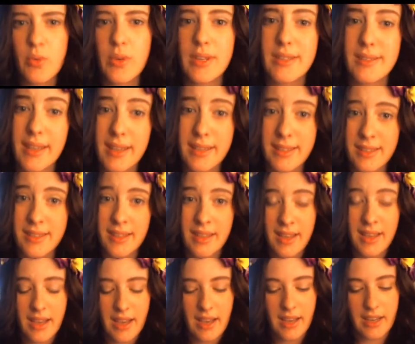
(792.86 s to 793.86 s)
what it says.
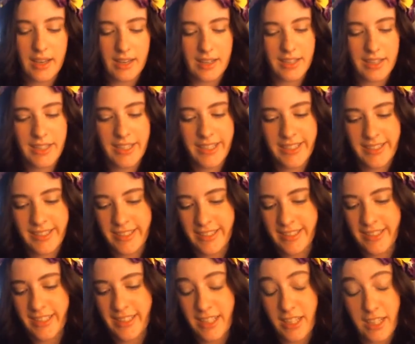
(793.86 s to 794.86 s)

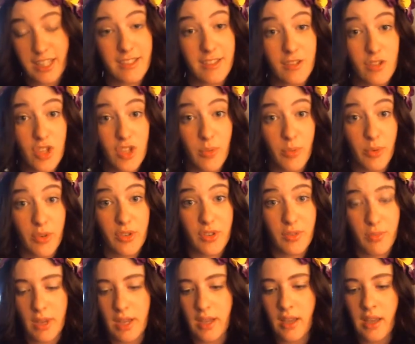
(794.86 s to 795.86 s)
Sounds like gibberish
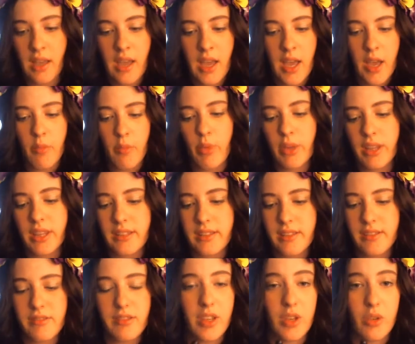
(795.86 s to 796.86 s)
to me. But this
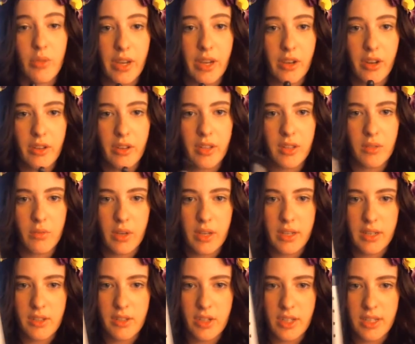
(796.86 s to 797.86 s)
is a great curling
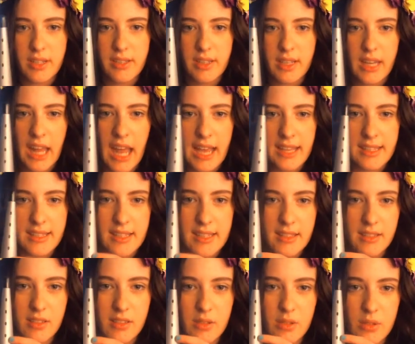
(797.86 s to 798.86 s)
wand. As you can see, it has
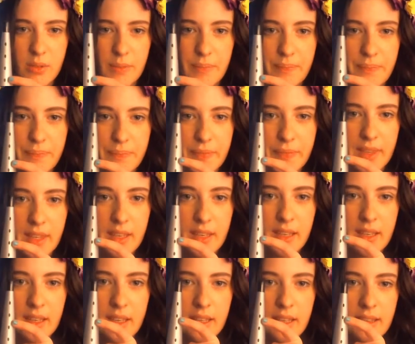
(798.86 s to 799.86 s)
these little
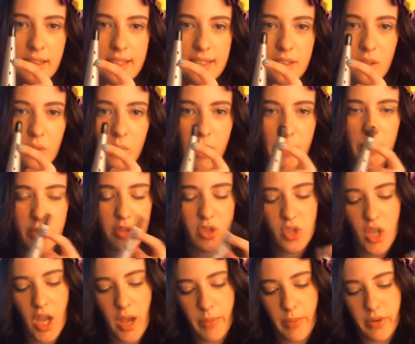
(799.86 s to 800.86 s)
rubber
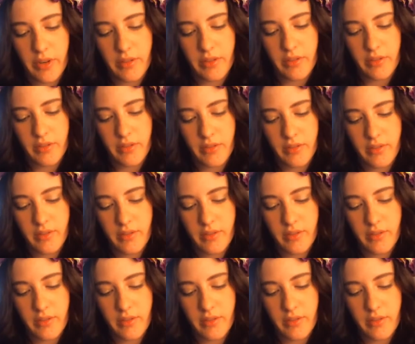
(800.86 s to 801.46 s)
stoppers.